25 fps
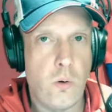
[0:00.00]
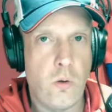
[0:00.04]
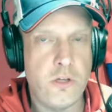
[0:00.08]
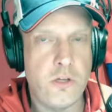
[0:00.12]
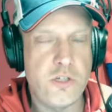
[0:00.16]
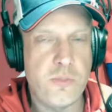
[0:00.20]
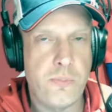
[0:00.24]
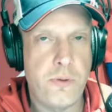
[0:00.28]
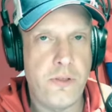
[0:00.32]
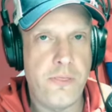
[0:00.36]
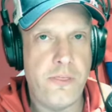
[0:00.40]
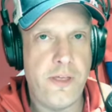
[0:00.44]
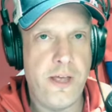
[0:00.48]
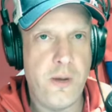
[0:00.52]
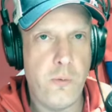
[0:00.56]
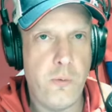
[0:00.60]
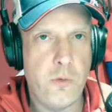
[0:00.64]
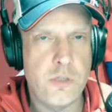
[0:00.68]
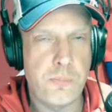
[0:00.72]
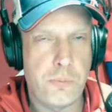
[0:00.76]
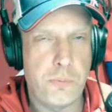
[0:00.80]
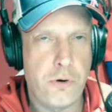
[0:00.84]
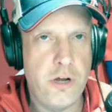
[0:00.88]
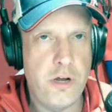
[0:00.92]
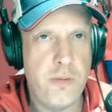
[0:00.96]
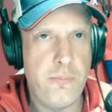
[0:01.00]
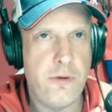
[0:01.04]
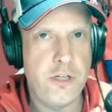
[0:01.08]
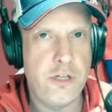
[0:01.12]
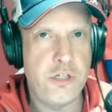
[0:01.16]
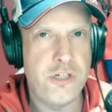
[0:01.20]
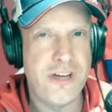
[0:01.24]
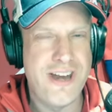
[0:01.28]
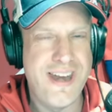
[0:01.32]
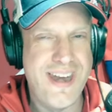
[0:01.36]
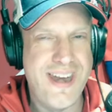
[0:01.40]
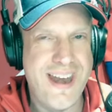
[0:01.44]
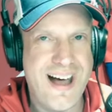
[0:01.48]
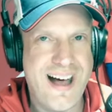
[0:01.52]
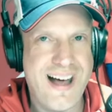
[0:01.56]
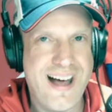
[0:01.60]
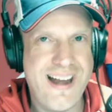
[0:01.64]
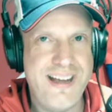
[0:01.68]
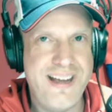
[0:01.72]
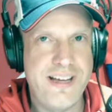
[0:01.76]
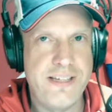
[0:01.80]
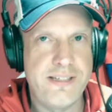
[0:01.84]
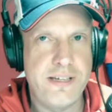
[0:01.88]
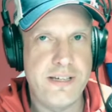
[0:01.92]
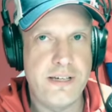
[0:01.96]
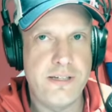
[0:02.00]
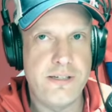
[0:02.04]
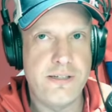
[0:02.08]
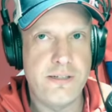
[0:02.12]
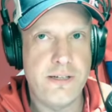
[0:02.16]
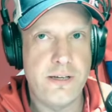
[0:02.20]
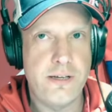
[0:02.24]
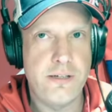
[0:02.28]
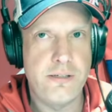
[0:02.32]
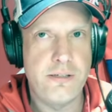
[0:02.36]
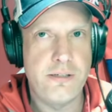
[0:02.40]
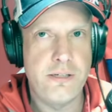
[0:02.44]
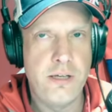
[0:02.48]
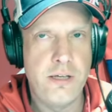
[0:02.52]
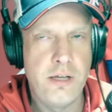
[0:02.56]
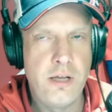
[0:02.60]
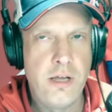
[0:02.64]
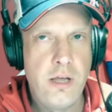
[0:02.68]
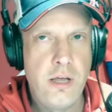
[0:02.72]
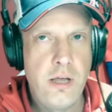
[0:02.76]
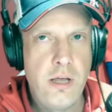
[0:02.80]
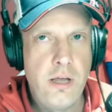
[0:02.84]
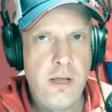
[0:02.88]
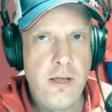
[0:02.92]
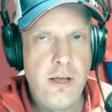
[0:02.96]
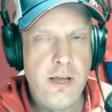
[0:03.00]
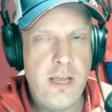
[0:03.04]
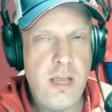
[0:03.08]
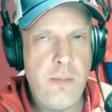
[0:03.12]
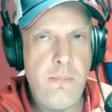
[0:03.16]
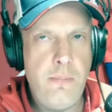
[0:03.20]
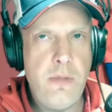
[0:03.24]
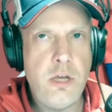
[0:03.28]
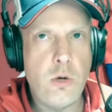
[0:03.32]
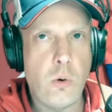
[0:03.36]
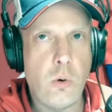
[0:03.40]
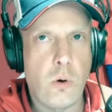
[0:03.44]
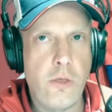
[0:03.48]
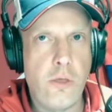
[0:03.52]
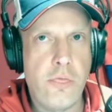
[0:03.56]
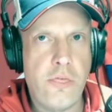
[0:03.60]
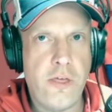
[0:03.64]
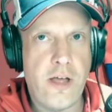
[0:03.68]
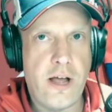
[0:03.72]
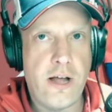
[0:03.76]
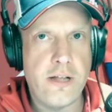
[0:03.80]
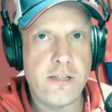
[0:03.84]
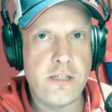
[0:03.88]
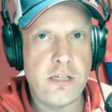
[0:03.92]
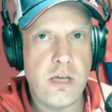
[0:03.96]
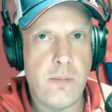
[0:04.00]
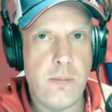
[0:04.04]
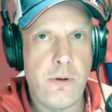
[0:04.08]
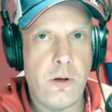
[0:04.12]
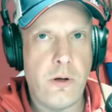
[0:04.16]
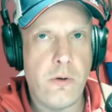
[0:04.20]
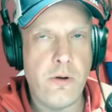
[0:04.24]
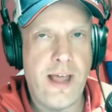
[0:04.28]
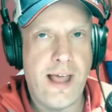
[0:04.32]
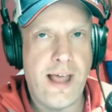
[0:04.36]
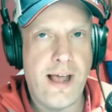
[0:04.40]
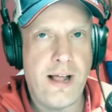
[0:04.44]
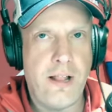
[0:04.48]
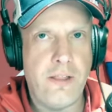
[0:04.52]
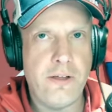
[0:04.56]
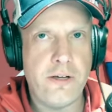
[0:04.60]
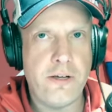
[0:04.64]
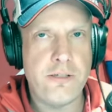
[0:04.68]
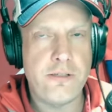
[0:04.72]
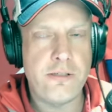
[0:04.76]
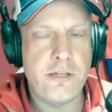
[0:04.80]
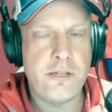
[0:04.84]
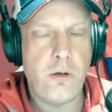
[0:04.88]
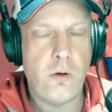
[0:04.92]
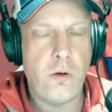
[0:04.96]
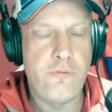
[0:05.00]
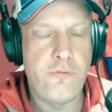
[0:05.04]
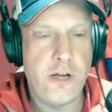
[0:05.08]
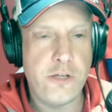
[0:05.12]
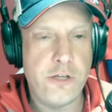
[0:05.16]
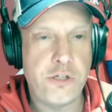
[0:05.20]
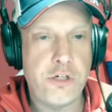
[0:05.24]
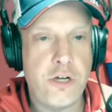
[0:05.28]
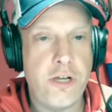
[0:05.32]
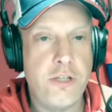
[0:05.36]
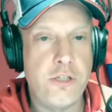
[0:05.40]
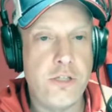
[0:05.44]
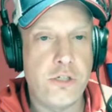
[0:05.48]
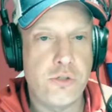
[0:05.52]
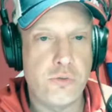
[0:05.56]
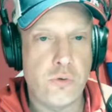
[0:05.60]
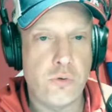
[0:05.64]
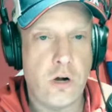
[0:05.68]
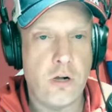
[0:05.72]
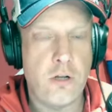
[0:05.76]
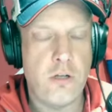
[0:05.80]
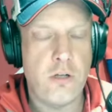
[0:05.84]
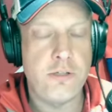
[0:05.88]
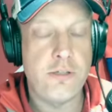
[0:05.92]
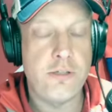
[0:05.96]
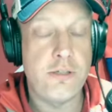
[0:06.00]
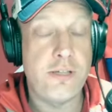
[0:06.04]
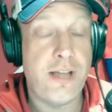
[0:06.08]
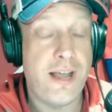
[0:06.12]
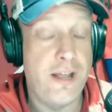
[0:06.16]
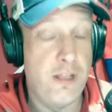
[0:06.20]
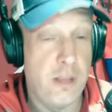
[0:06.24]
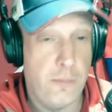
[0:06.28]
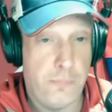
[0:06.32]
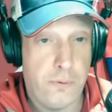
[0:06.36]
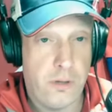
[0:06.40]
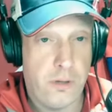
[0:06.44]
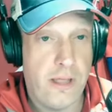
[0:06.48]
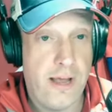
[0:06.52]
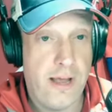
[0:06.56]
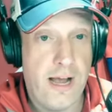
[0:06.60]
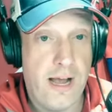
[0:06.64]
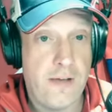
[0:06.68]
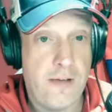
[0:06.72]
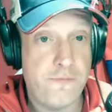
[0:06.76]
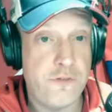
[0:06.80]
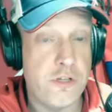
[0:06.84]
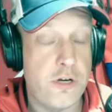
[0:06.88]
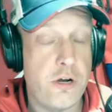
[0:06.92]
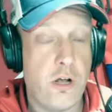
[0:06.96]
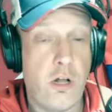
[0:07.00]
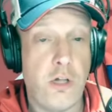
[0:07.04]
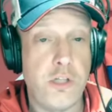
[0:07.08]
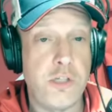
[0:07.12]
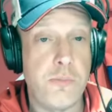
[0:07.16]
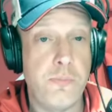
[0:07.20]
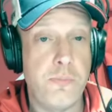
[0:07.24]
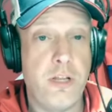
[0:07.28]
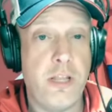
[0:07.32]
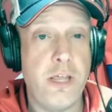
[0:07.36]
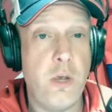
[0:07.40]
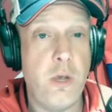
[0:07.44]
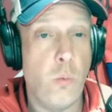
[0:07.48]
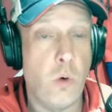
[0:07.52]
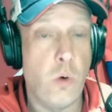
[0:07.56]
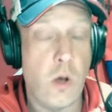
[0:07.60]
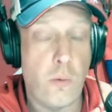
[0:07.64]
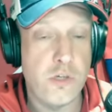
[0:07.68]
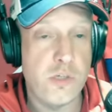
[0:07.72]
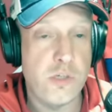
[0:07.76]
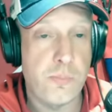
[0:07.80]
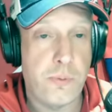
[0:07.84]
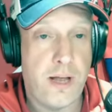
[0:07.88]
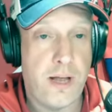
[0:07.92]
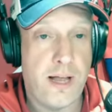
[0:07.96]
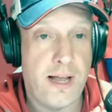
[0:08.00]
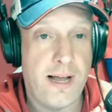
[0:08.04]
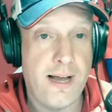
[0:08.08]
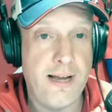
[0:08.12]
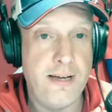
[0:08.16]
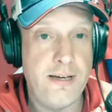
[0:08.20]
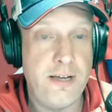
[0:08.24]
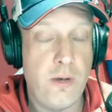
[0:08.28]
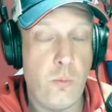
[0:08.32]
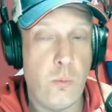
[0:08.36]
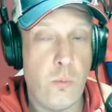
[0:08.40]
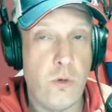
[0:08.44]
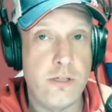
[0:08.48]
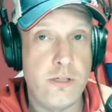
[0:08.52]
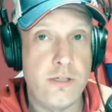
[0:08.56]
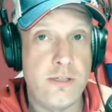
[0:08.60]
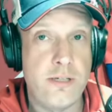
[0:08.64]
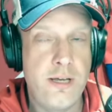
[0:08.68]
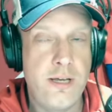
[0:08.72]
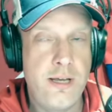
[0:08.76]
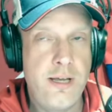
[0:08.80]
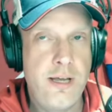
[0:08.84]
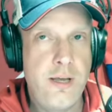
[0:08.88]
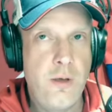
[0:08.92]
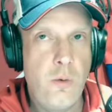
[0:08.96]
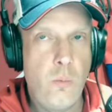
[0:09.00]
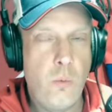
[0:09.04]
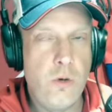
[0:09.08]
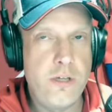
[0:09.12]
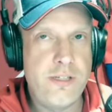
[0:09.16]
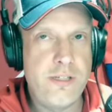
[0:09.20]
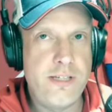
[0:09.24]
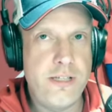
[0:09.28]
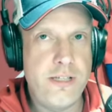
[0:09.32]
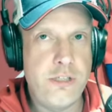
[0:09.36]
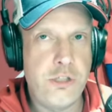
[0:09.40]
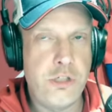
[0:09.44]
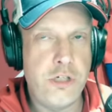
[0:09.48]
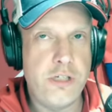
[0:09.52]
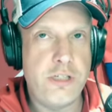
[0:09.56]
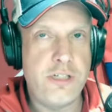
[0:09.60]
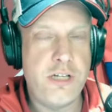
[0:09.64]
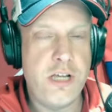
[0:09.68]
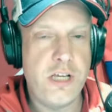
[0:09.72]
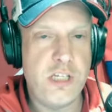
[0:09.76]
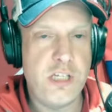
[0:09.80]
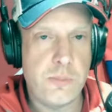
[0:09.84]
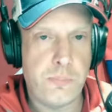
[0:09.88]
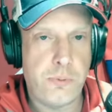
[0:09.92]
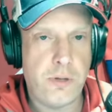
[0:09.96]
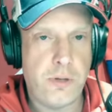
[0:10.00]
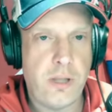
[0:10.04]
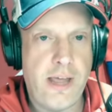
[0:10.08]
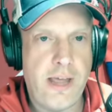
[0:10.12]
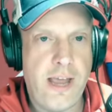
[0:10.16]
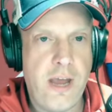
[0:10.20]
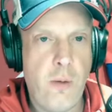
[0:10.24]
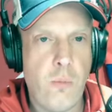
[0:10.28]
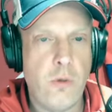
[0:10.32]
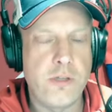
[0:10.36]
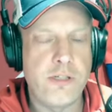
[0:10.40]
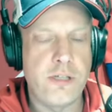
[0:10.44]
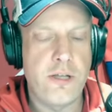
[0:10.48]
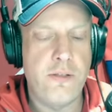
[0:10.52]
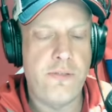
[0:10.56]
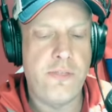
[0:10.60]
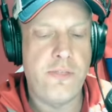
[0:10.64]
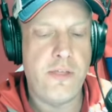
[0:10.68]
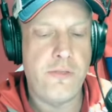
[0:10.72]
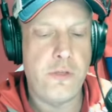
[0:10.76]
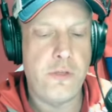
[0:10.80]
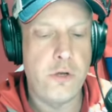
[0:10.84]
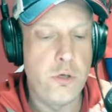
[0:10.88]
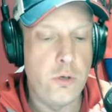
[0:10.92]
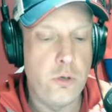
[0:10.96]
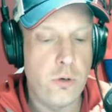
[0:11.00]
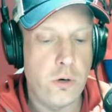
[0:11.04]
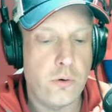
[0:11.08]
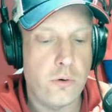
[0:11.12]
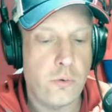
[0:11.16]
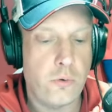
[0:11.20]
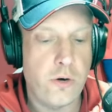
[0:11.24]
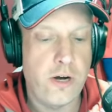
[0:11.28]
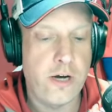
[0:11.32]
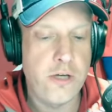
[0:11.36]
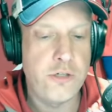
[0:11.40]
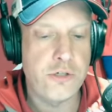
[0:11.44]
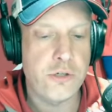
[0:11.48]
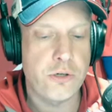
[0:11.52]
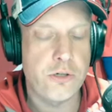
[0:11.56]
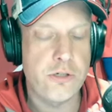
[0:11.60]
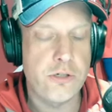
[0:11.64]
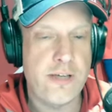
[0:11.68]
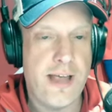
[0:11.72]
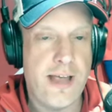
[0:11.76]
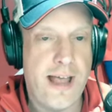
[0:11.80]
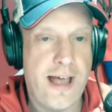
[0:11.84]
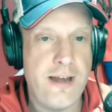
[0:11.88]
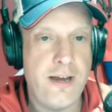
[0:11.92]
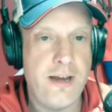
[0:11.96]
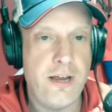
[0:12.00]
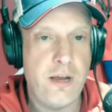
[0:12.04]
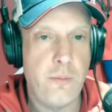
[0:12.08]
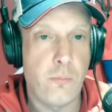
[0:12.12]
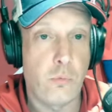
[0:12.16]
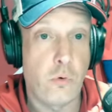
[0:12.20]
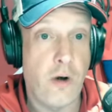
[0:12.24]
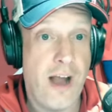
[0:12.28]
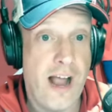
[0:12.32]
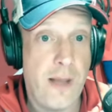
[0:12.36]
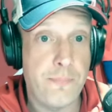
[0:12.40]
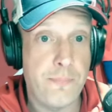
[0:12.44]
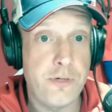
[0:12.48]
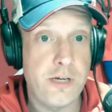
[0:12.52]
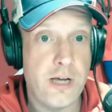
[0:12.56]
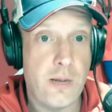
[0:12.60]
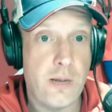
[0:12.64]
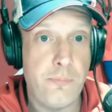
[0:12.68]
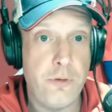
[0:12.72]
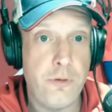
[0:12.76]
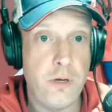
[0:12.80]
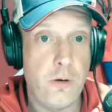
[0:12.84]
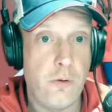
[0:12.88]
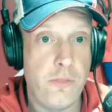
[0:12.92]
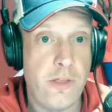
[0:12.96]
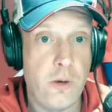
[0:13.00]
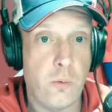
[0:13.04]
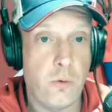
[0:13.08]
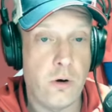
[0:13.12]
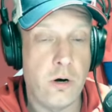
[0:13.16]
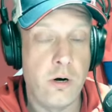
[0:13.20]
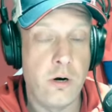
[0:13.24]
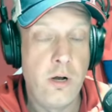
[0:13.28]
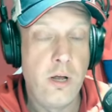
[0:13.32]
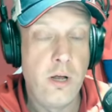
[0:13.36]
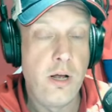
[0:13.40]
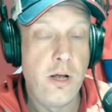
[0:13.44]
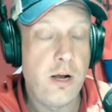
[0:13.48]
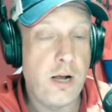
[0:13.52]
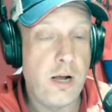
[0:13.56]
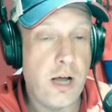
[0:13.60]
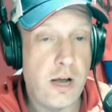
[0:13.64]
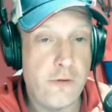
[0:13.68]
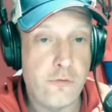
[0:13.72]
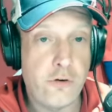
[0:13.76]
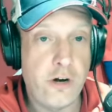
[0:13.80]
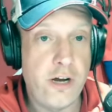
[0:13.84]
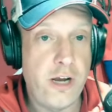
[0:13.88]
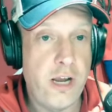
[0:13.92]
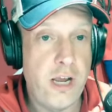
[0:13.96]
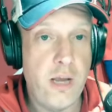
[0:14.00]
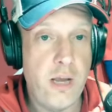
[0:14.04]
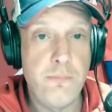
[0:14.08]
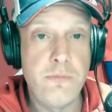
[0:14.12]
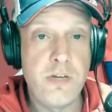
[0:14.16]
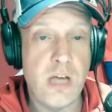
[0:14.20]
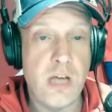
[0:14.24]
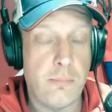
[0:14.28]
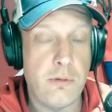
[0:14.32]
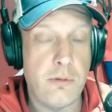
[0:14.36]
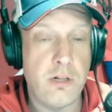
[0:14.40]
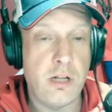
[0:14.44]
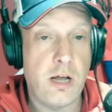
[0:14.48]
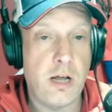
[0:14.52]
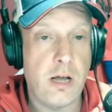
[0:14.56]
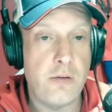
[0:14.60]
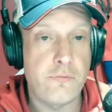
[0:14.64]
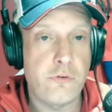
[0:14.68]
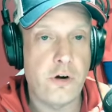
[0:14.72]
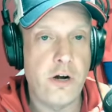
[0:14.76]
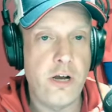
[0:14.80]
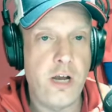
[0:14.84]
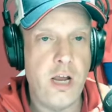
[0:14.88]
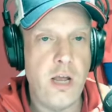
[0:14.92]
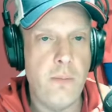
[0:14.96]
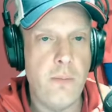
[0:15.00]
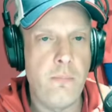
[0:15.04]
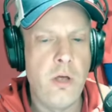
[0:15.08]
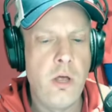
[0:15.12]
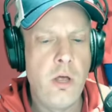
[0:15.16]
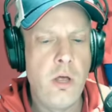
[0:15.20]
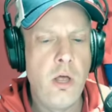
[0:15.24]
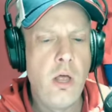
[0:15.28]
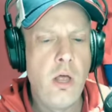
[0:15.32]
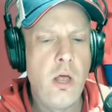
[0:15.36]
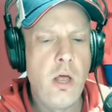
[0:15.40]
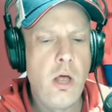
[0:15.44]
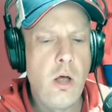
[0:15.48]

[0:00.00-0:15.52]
goals, but then was pretty much non-existent. Give me your thoughts about Alex Ovechkin's struggles in the playoffs and ultimately what was behind it. Was it just his play? Was it that the New York Rangers had him wrapped up? You know, they were covering him, double covering him.